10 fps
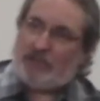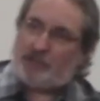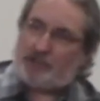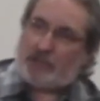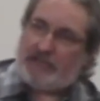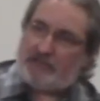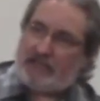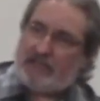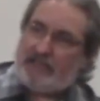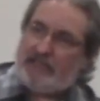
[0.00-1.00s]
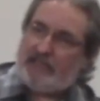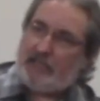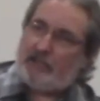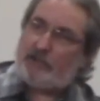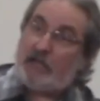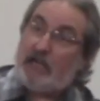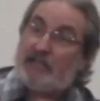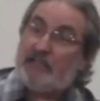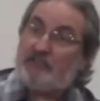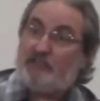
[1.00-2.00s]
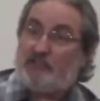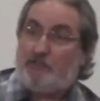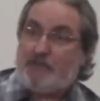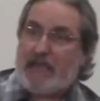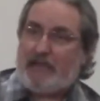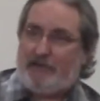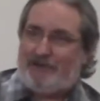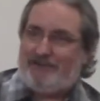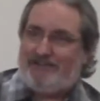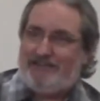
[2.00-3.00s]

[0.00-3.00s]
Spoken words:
translated in other contexts as bear.